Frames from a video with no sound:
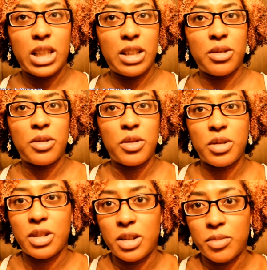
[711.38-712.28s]
That was the
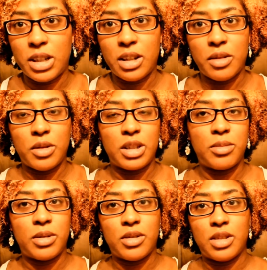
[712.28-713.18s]
first time we had ever
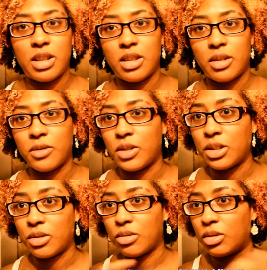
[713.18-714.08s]
experienced anything
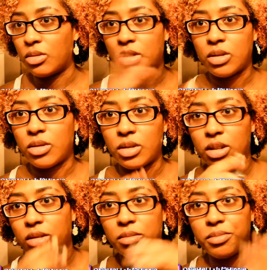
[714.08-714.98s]
physical going
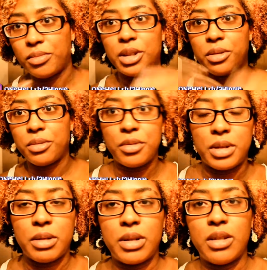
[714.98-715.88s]
on in the room.
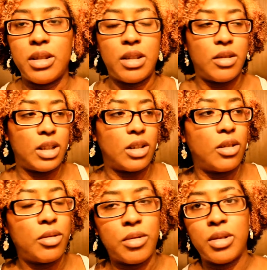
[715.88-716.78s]
Like, we had like
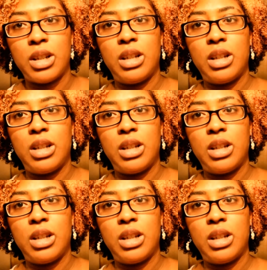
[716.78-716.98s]
other,